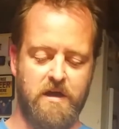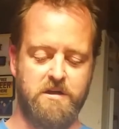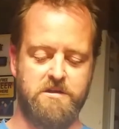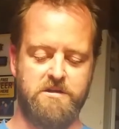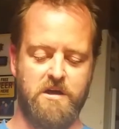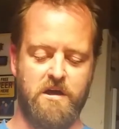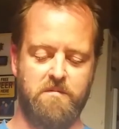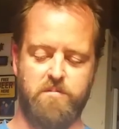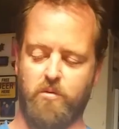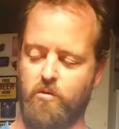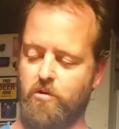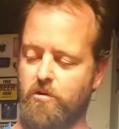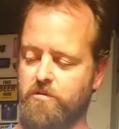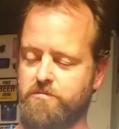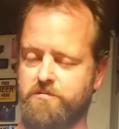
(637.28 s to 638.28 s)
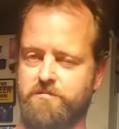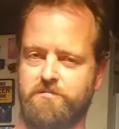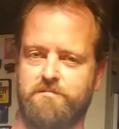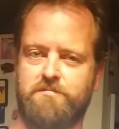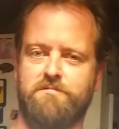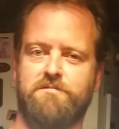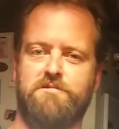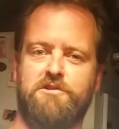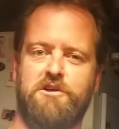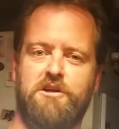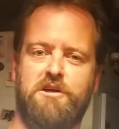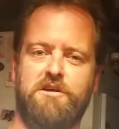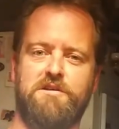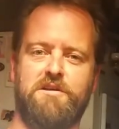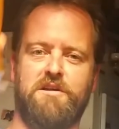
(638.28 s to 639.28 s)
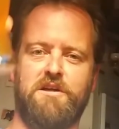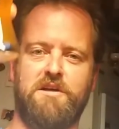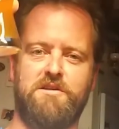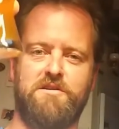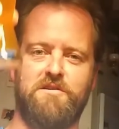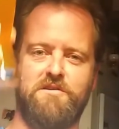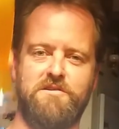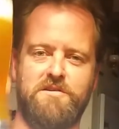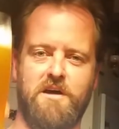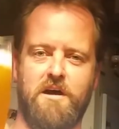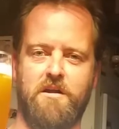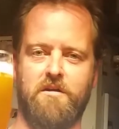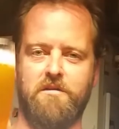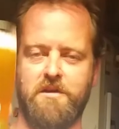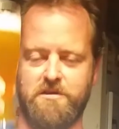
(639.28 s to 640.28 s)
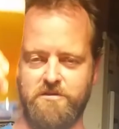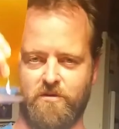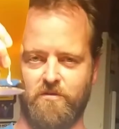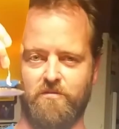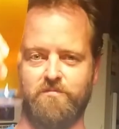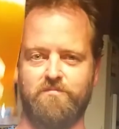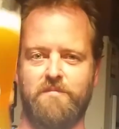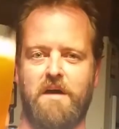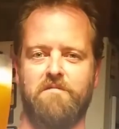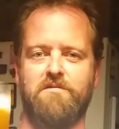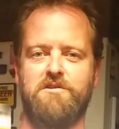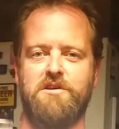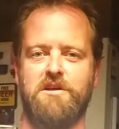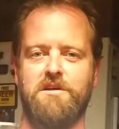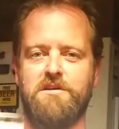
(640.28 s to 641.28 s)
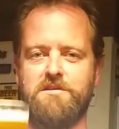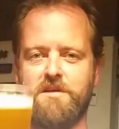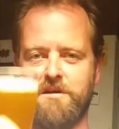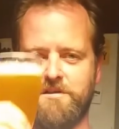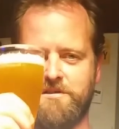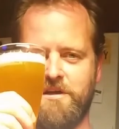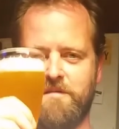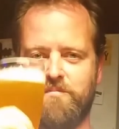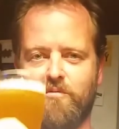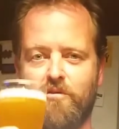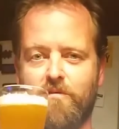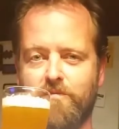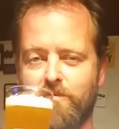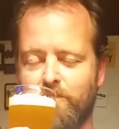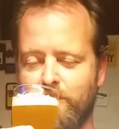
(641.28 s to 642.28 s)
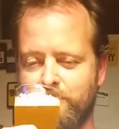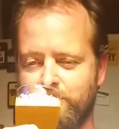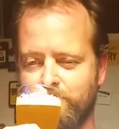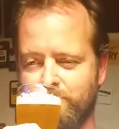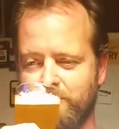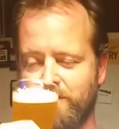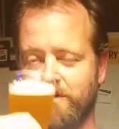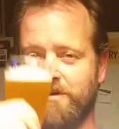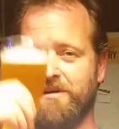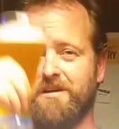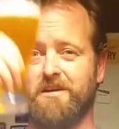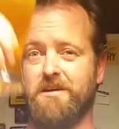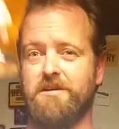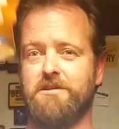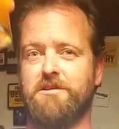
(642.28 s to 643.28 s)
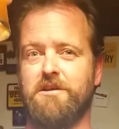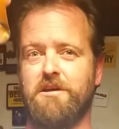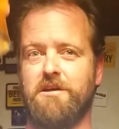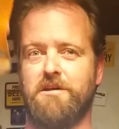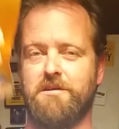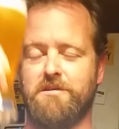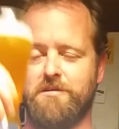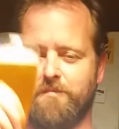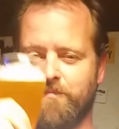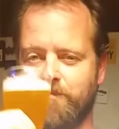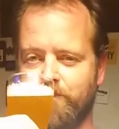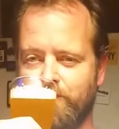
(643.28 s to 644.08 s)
SJ Poor, cheers, the legend he started. Let's all have a cheers to SJ Poor if you're watching. Cheers.